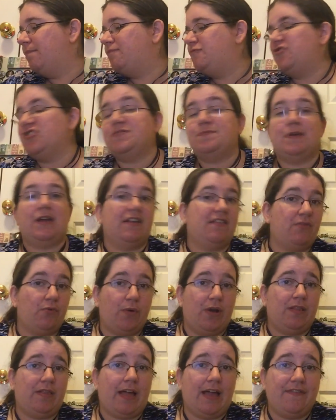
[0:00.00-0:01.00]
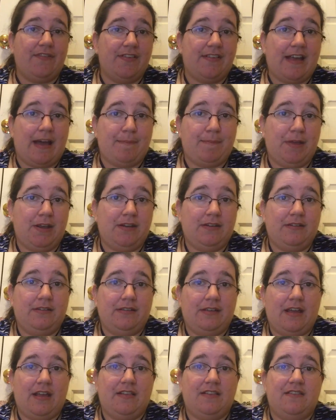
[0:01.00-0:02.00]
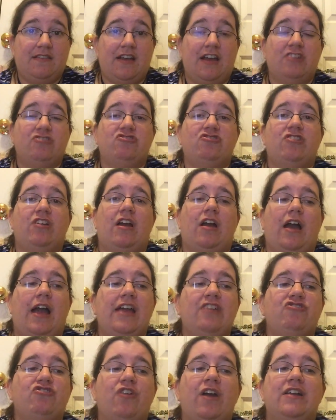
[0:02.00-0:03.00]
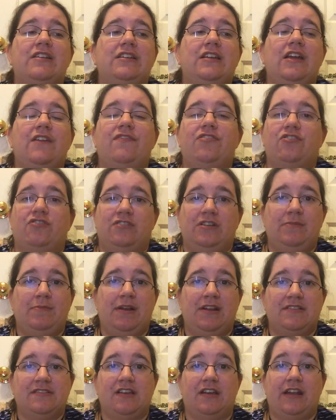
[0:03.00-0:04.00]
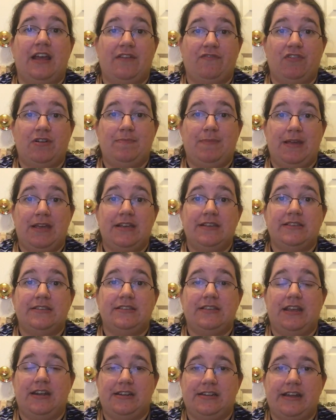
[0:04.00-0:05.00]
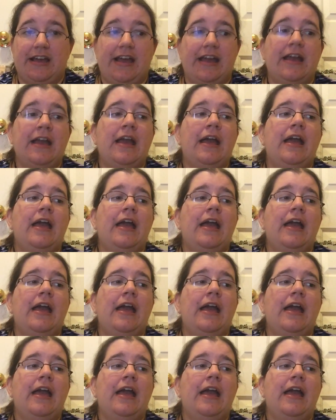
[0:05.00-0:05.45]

Just because of the way life has happened and such. I try to give 30 minutes on every piece in a day.